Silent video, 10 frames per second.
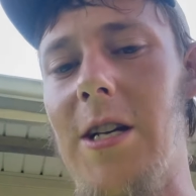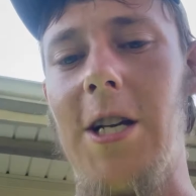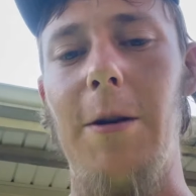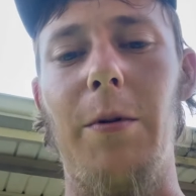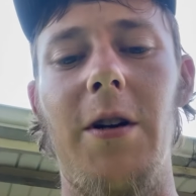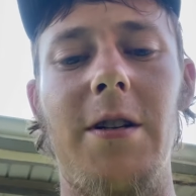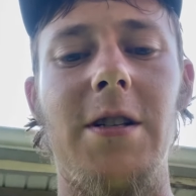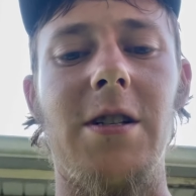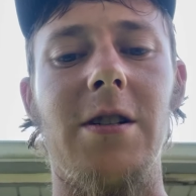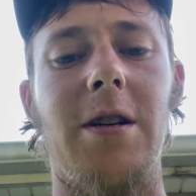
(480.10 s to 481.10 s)
keep it at a
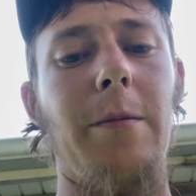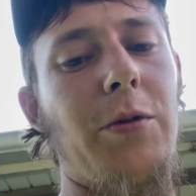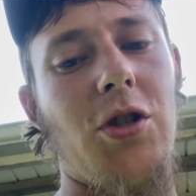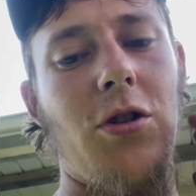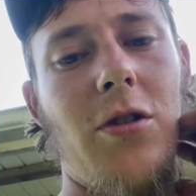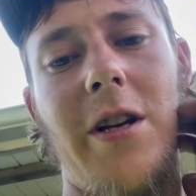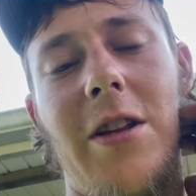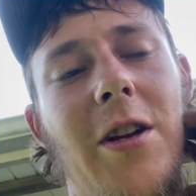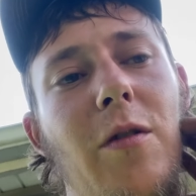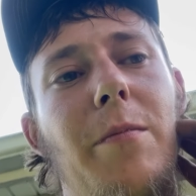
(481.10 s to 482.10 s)
decent temperature, then I
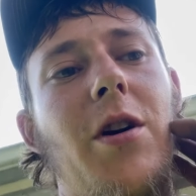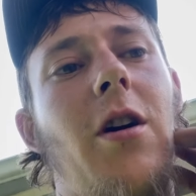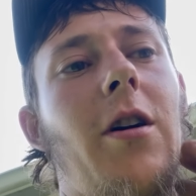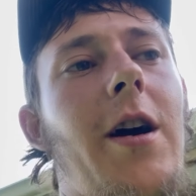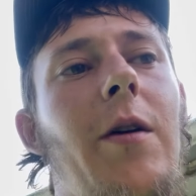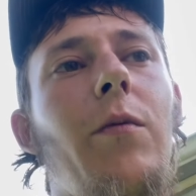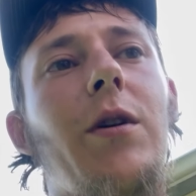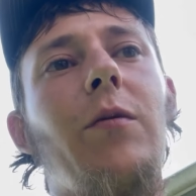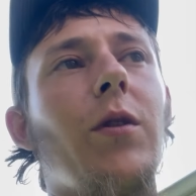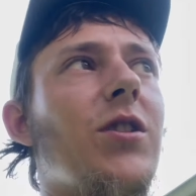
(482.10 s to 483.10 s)
think we'll be all right.
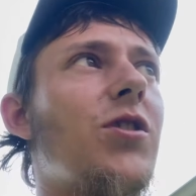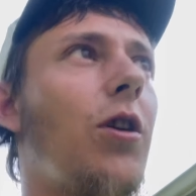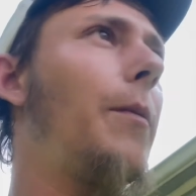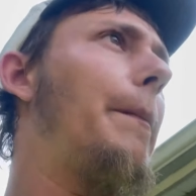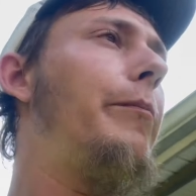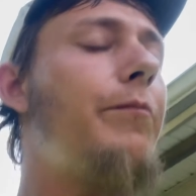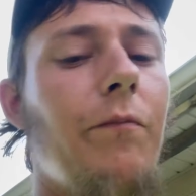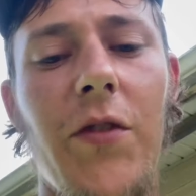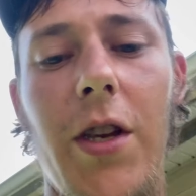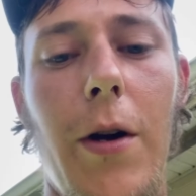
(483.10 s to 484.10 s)
We can start,
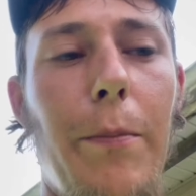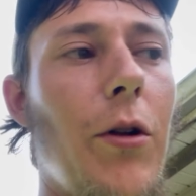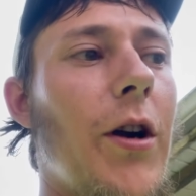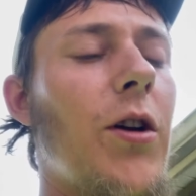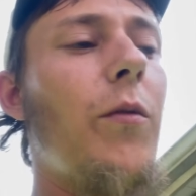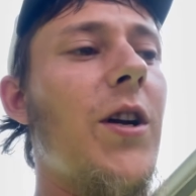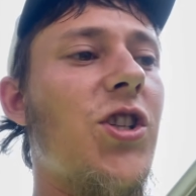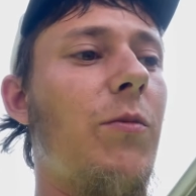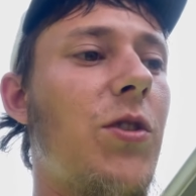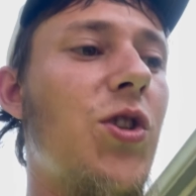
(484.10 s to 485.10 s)
you know, plucking away at
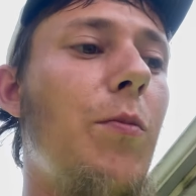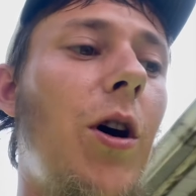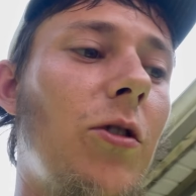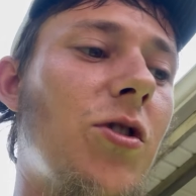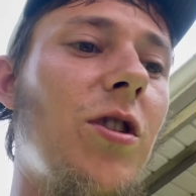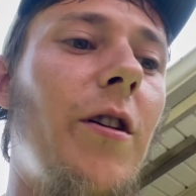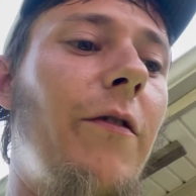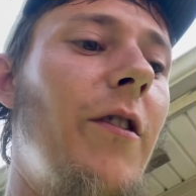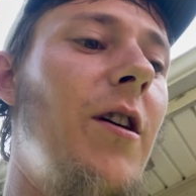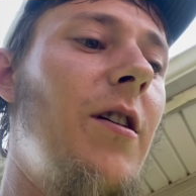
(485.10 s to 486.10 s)
some of the smaller stuff.
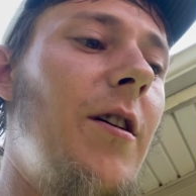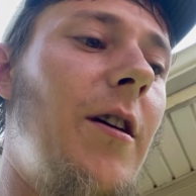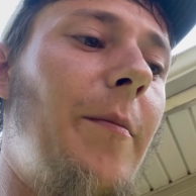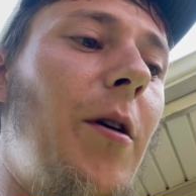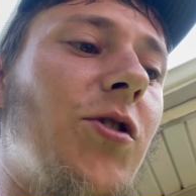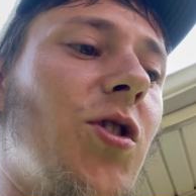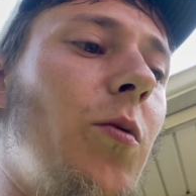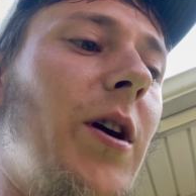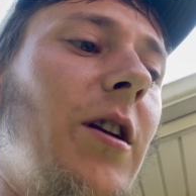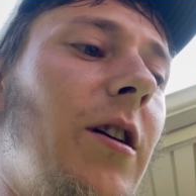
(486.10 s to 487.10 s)
I'm also
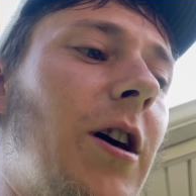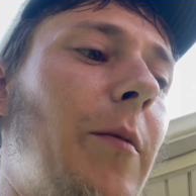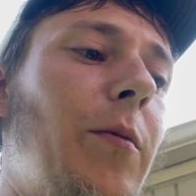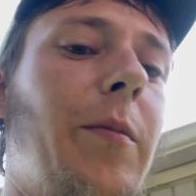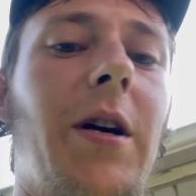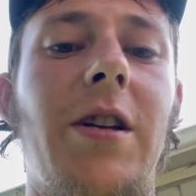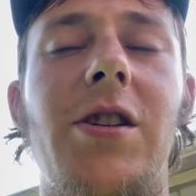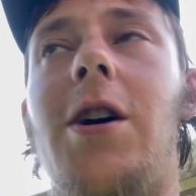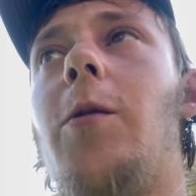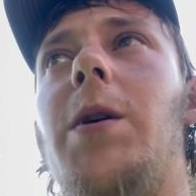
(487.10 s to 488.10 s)
waiting on a couple buddies to
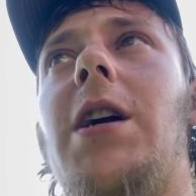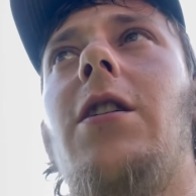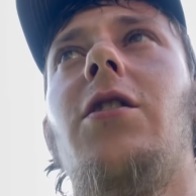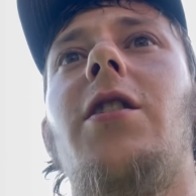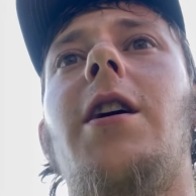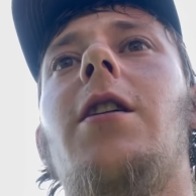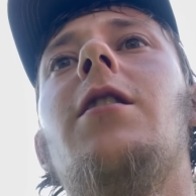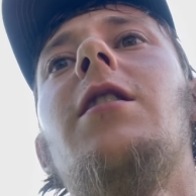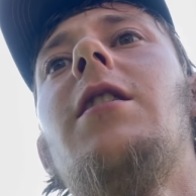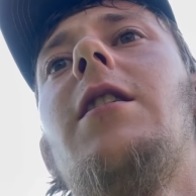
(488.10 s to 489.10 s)
help me here and there.
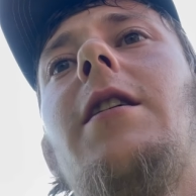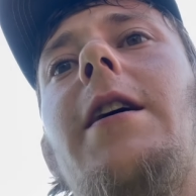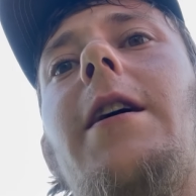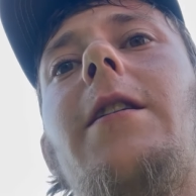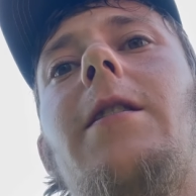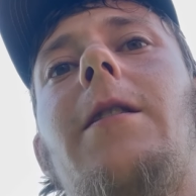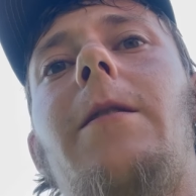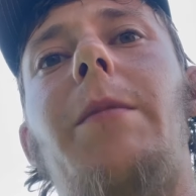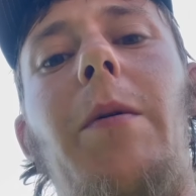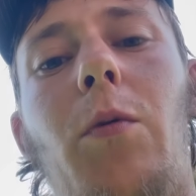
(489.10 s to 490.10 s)
And
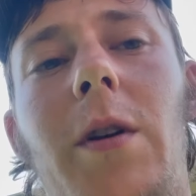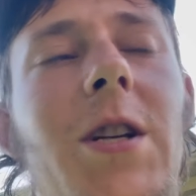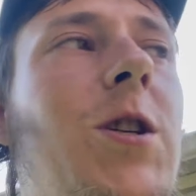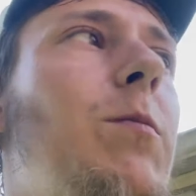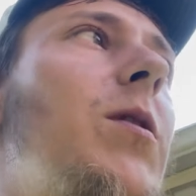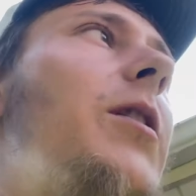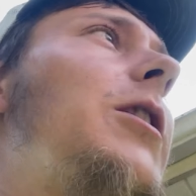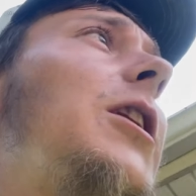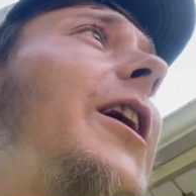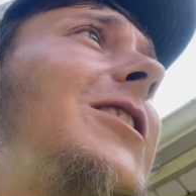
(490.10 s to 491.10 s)
maybe we can get some
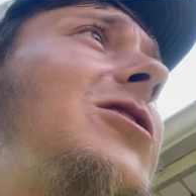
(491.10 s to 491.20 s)
lights